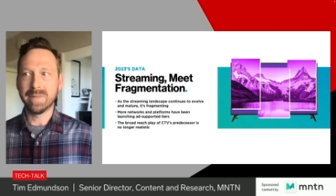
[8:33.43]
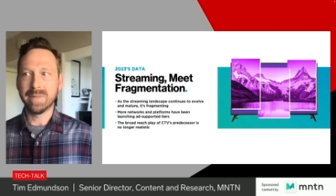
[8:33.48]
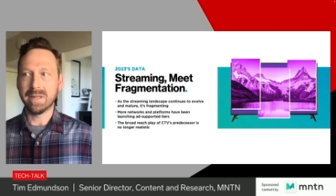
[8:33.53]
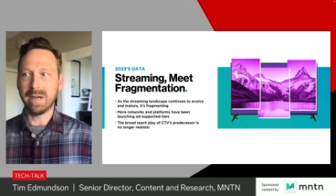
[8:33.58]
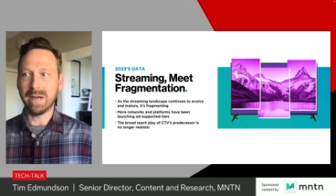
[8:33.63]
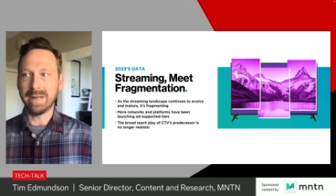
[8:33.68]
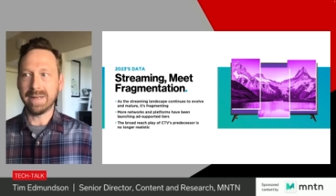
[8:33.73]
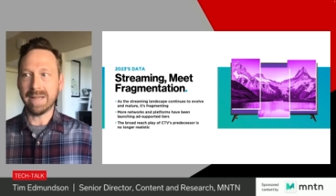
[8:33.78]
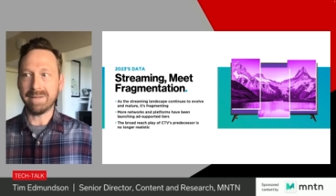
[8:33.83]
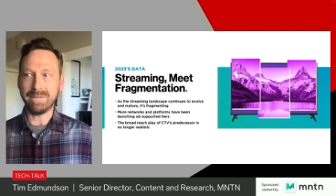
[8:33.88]

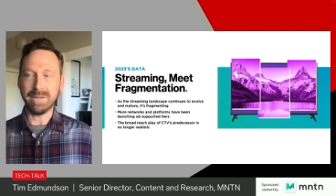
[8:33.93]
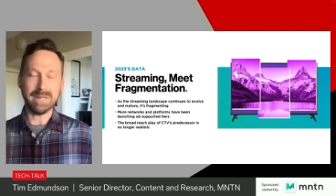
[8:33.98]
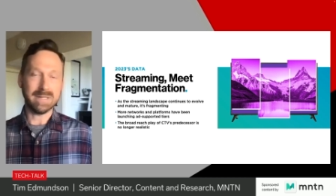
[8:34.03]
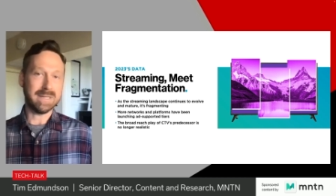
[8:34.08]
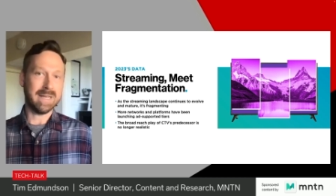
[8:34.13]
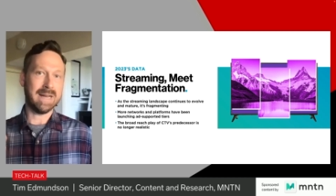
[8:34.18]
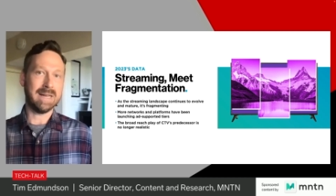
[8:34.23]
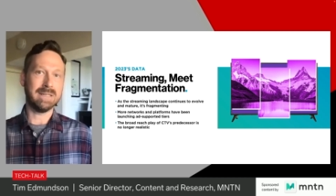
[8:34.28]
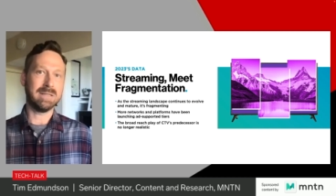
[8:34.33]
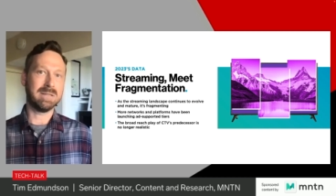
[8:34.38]
Netflix
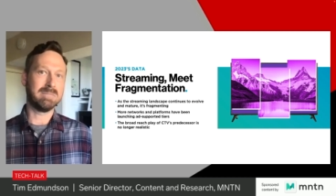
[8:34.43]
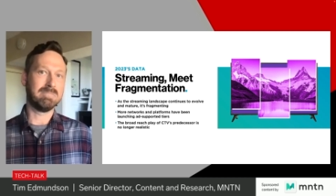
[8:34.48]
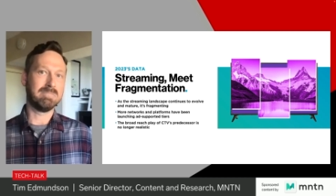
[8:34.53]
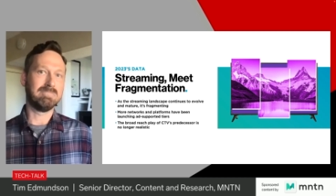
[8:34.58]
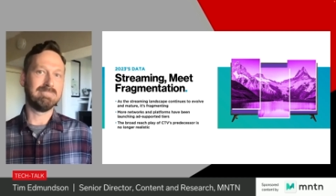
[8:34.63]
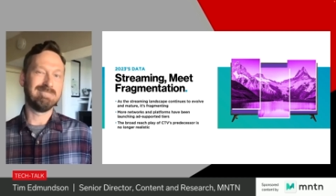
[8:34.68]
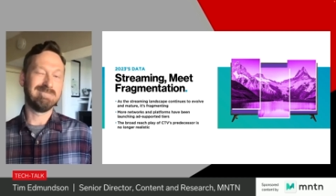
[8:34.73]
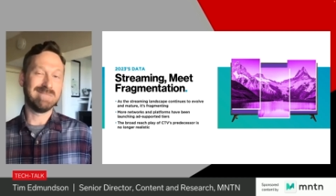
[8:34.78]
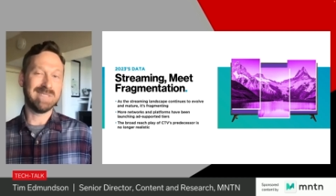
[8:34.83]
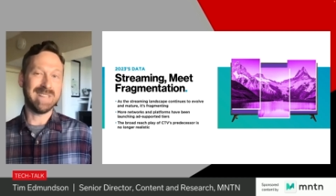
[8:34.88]
has
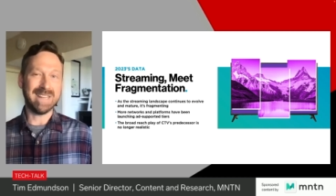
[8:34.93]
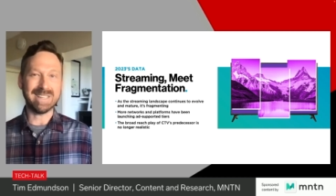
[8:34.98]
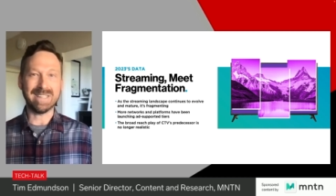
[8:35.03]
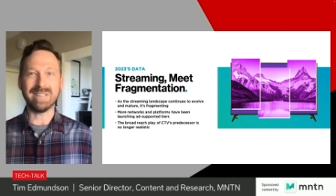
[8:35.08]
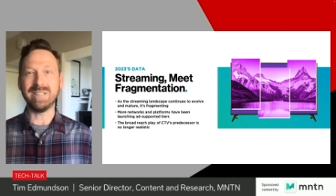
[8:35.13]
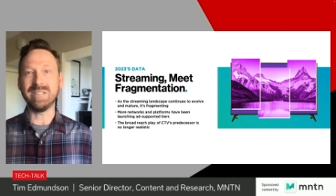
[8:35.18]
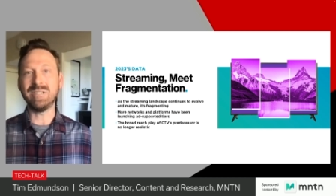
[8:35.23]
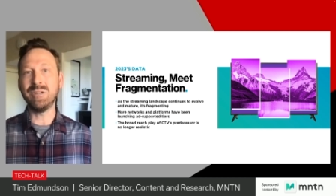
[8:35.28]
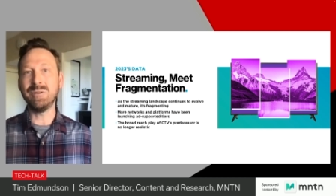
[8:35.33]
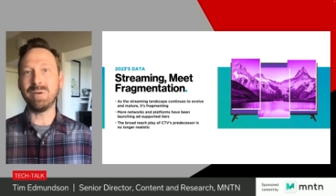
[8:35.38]

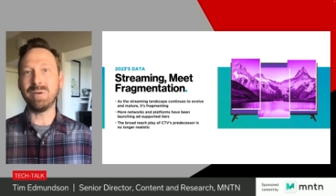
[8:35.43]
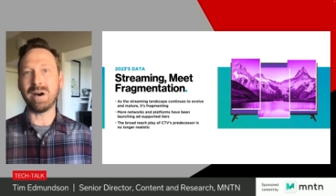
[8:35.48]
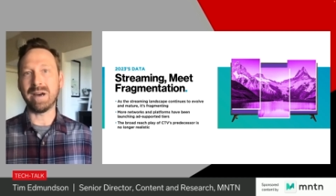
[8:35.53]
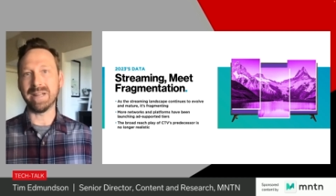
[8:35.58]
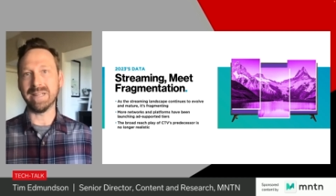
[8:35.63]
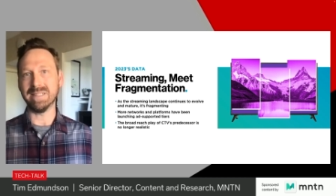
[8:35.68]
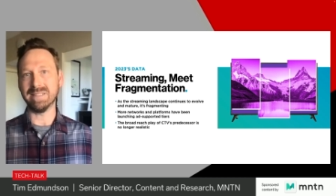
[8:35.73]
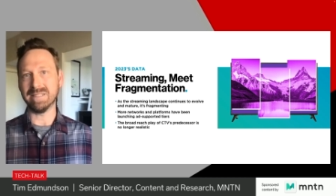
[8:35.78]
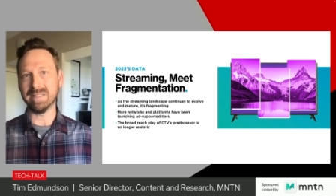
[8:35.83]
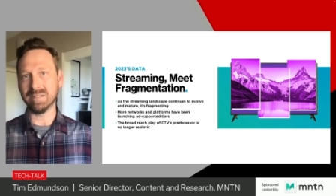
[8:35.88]
technically two
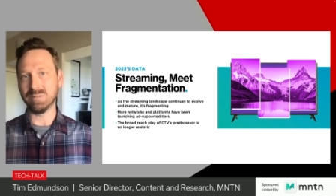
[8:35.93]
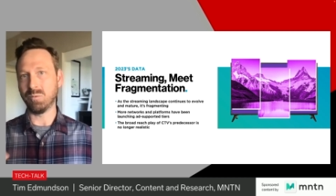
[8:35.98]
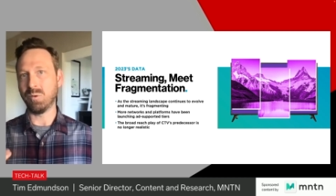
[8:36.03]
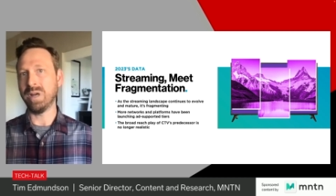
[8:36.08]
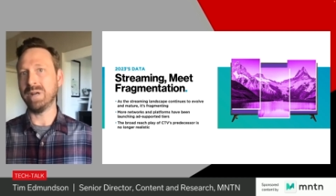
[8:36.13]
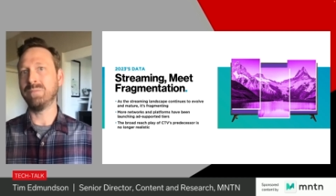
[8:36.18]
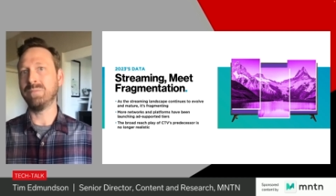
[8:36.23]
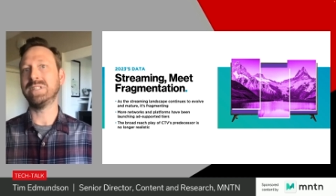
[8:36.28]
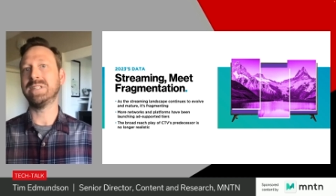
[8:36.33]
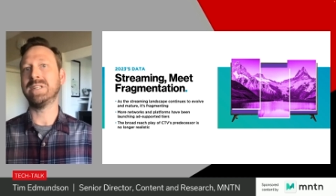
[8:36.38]
audiences,
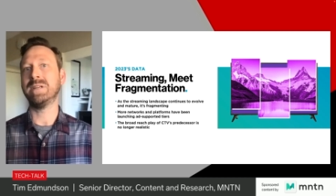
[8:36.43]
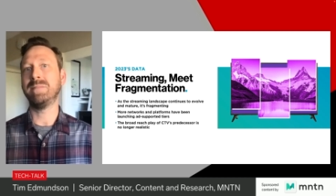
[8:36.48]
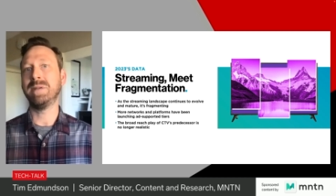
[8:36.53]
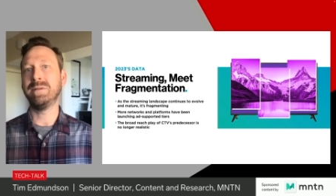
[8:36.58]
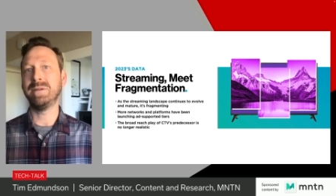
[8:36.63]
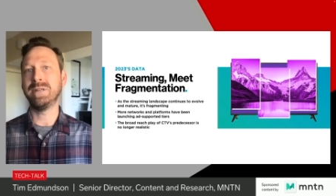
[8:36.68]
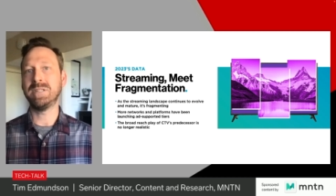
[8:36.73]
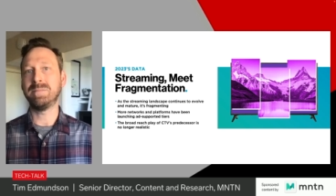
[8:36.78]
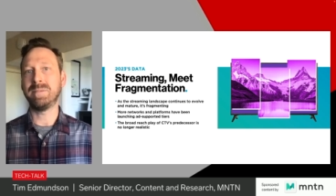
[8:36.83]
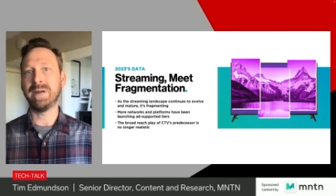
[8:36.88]
one which can be
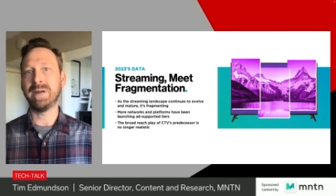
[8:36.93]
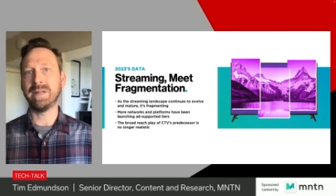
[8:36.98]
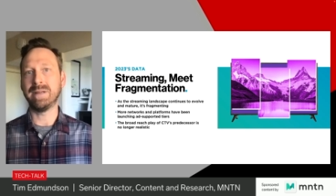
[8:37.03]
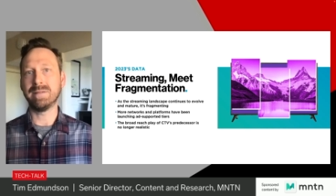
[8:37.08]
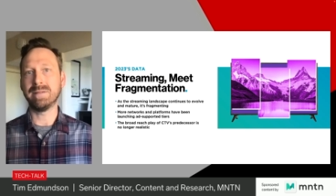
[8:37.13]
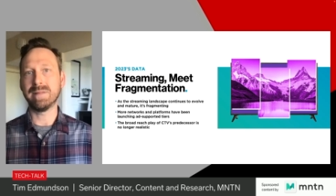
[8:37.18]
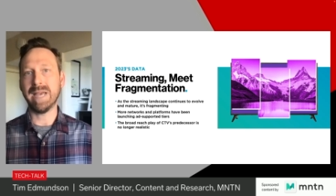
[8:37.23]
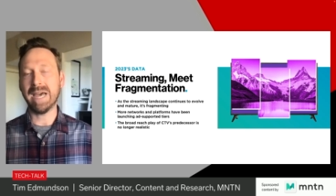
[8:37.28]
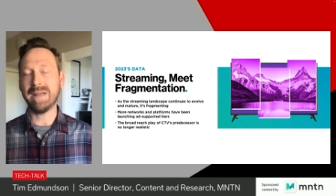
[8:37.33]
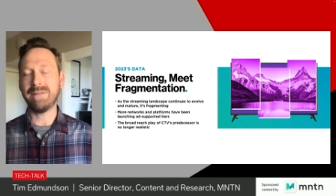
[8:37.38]
reached by
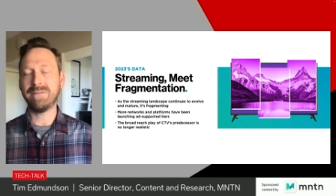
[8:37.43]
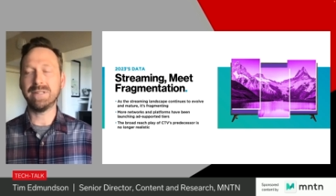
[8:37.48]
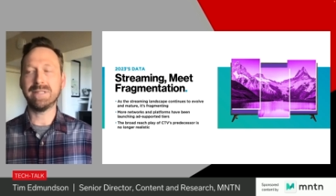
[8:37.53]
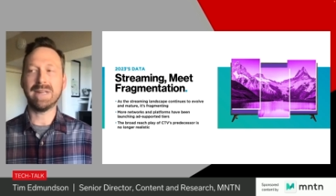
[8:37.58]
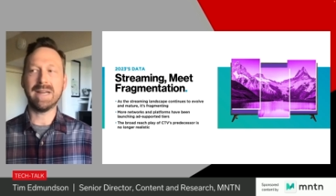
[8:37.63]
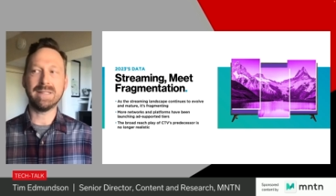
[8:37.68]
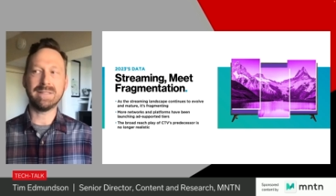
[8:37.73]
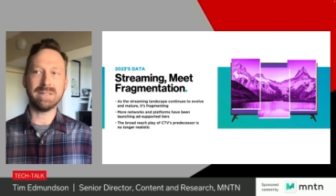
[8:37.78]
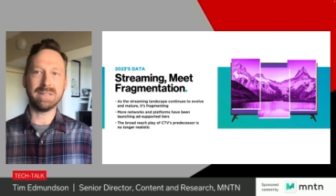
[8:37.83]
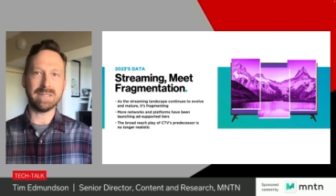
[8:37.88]

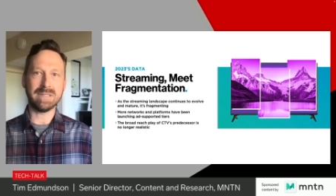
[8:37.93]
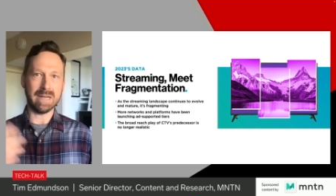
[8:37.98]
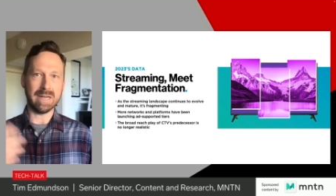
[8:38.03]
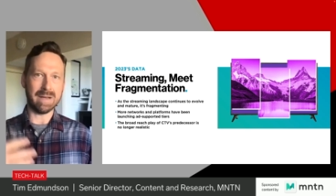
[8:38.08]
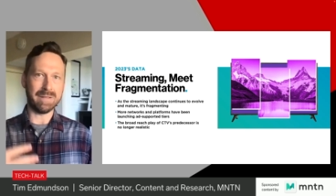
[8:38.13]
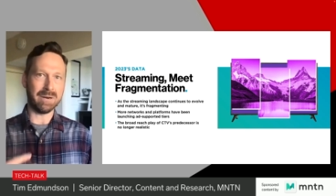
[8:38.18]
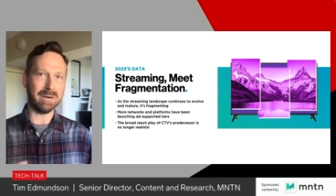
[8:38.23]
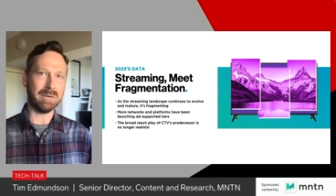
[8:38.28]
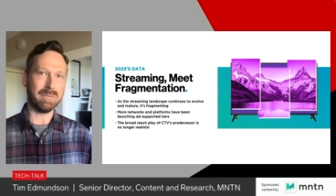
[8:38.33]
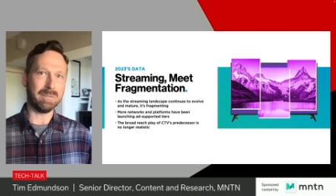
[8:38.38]
advertisers, the
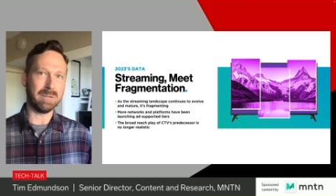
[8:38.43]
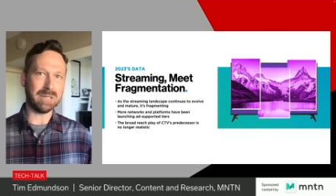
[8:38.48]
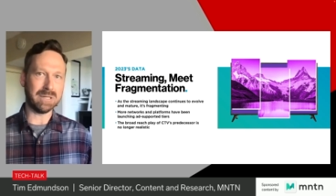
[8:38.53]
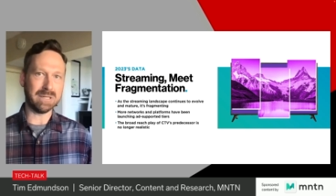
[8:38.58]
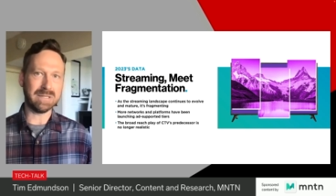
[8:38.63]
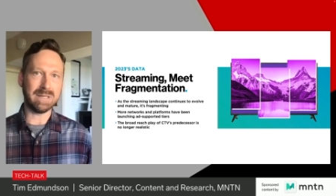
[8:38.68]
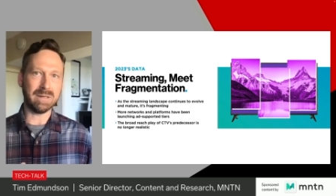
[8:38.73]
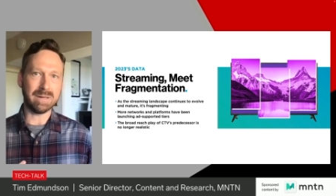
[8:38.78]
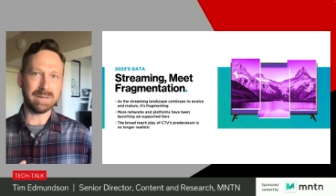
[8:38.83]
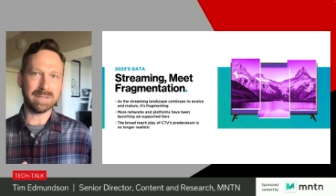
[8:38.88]
other which is
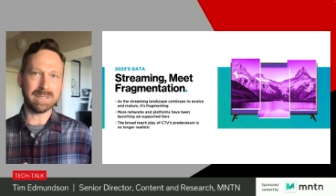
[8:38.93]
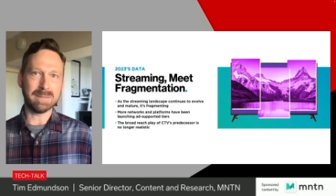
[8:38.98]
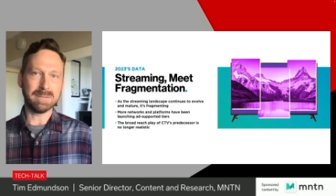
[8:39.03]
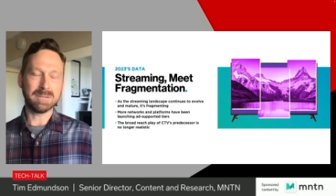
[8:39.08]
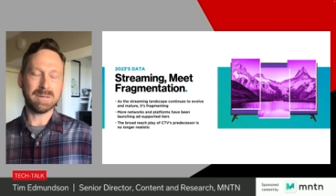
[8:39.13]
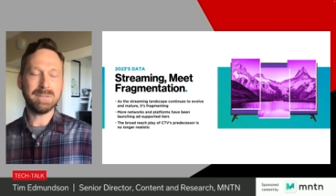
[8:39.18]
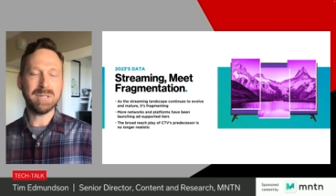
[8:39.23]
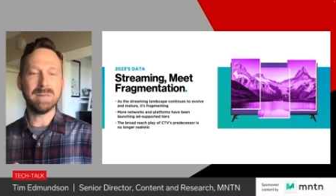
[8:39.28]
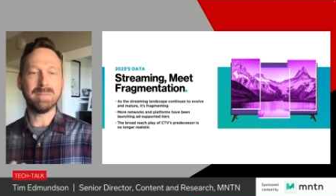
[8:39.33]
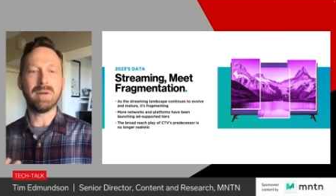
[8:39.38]
still on the
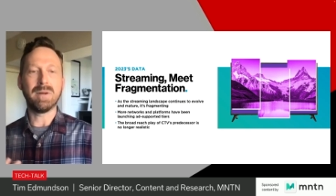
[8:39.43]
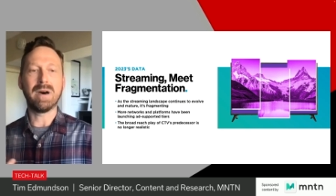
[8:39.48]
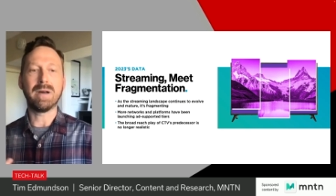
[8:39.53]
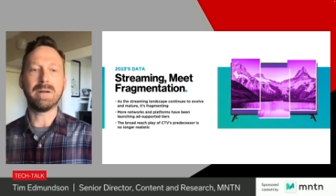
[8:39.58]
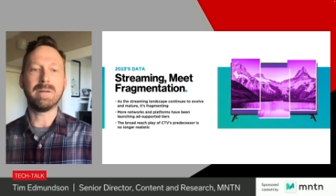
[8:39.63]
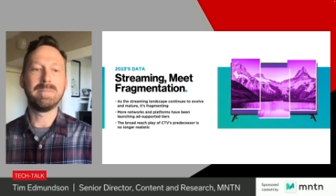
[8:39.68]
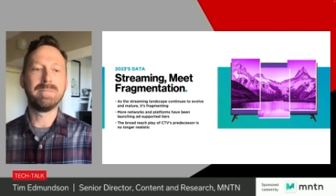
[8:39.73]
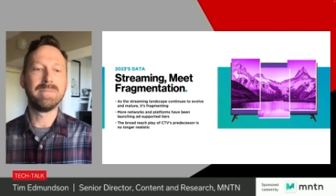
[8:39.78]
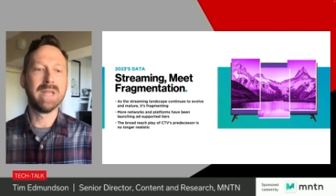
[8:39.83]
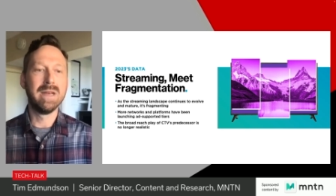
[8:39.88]
subscription
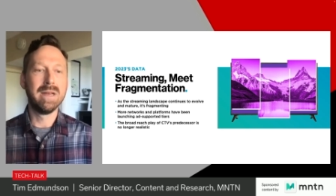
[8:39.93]
model.